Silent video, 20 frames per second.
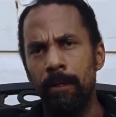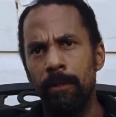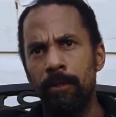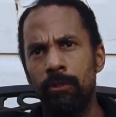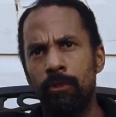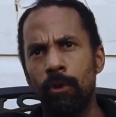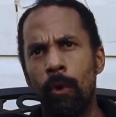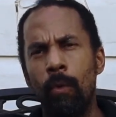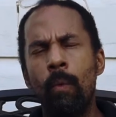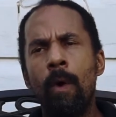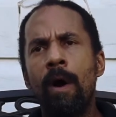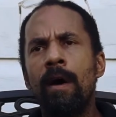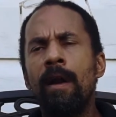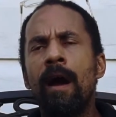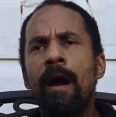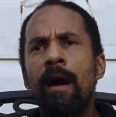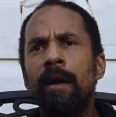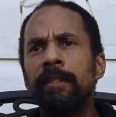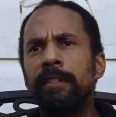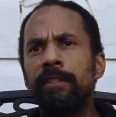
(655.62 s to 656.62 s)
So one
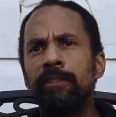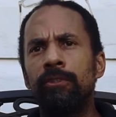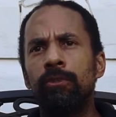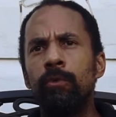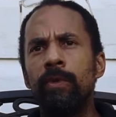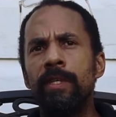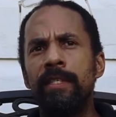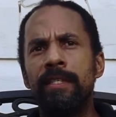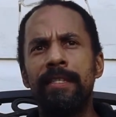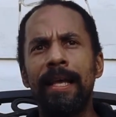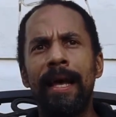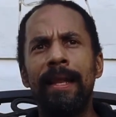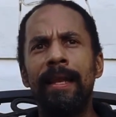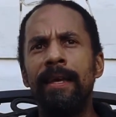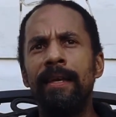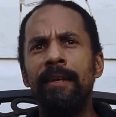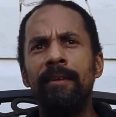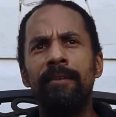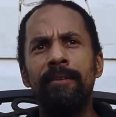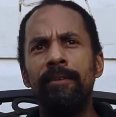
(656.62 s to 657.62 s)
artist who is
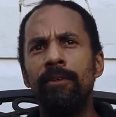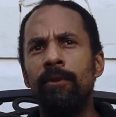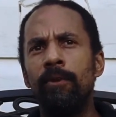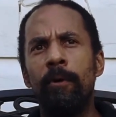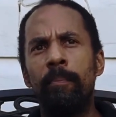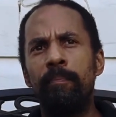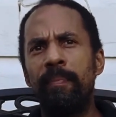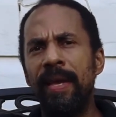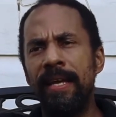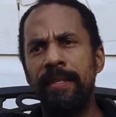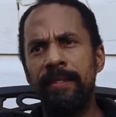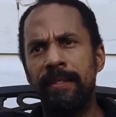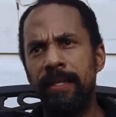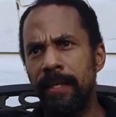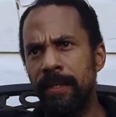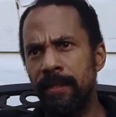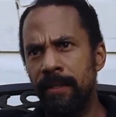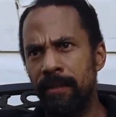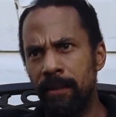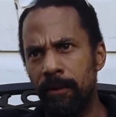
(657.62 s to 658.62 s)
selling, you know,
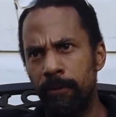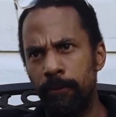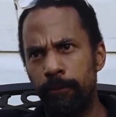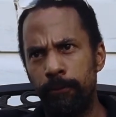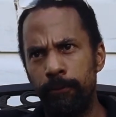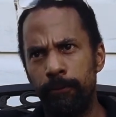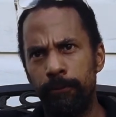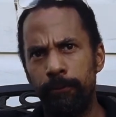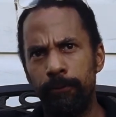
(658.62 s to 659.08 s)
paintings of